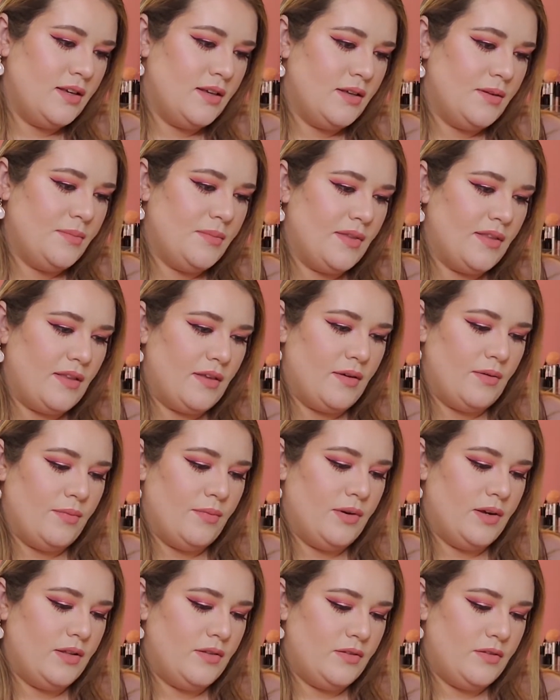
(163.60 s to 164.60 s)
let me see,
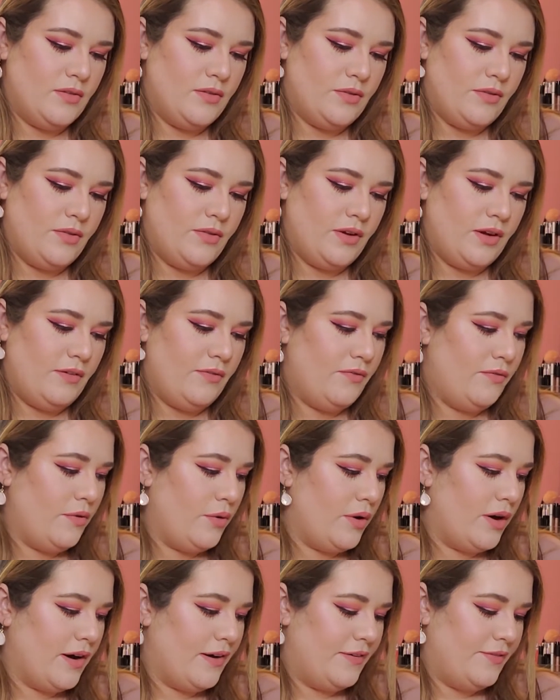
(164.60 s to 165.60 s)
1, 2, 3,
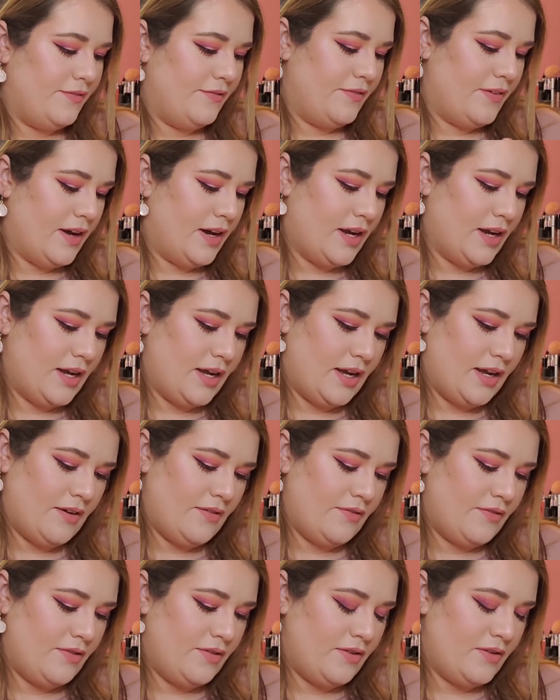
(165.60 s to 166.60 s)
4,
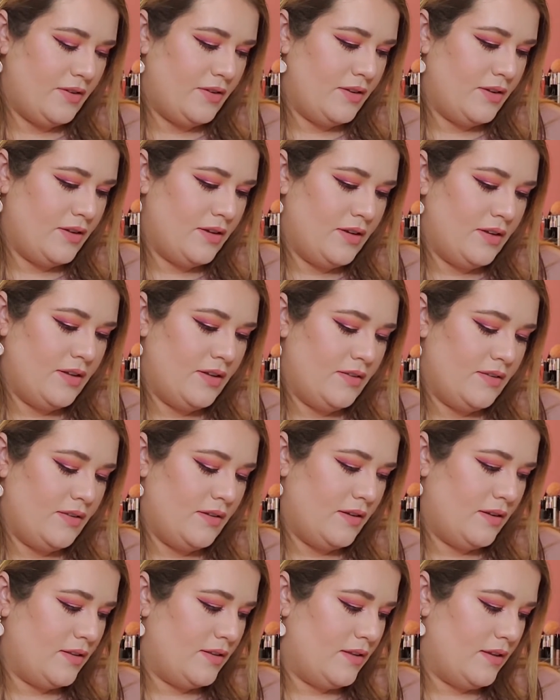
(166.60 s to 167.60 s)
5, 6,
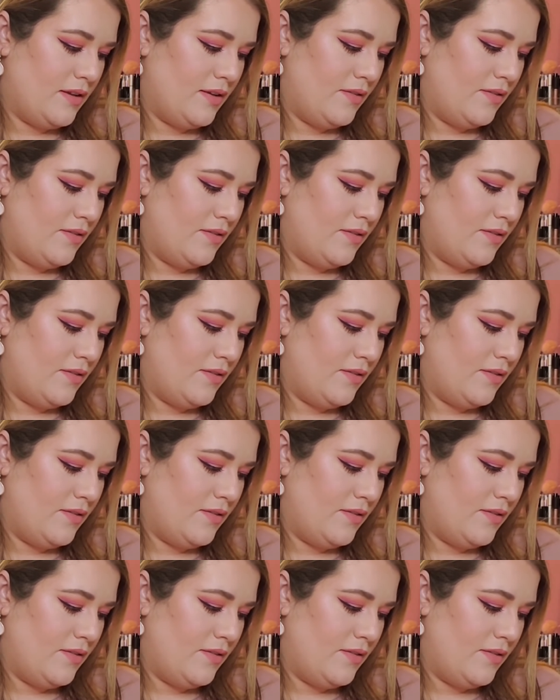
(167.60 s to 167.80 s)
7,